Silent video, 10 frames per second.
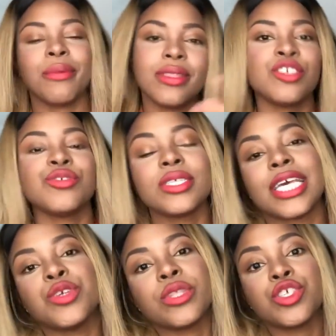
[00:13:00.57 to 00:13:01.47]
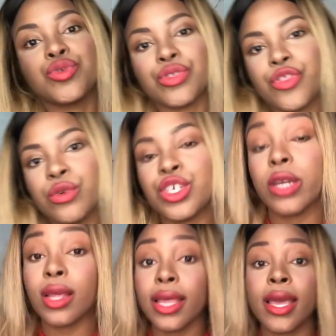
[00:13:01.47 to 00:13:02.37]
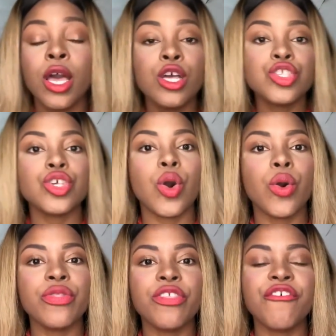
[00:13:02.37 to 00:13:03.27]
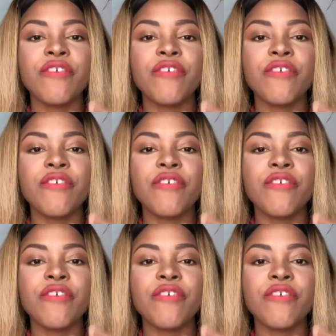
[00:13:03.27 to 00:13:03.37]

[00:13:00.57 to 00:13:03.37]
but the truth is I do this through journaling. So the